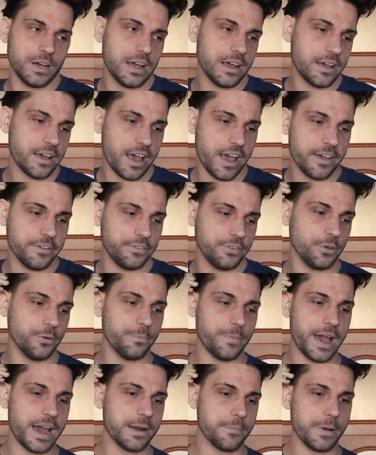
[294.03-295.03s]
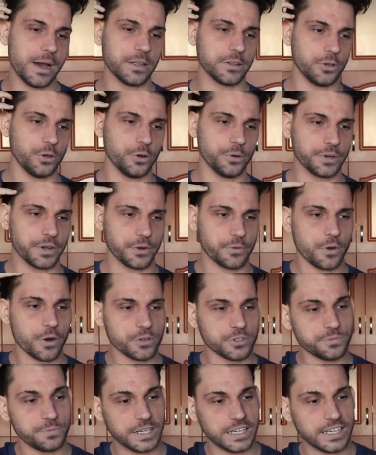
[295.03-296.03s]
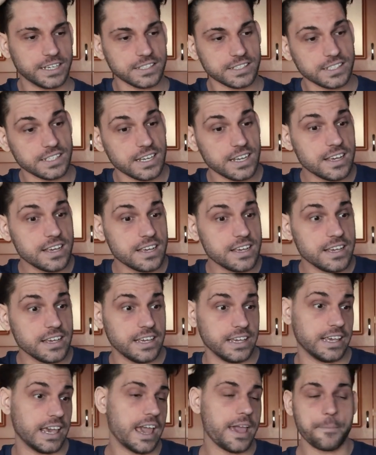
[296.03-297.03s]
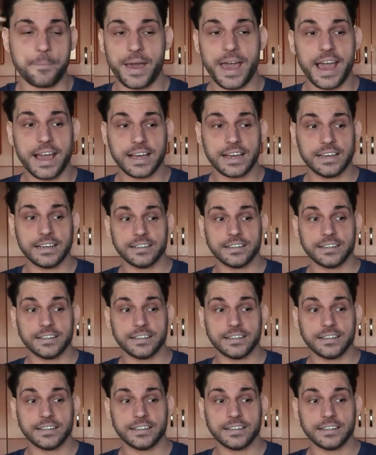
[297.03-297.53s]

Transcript: I, I feel bad about Cody Rhodes because came back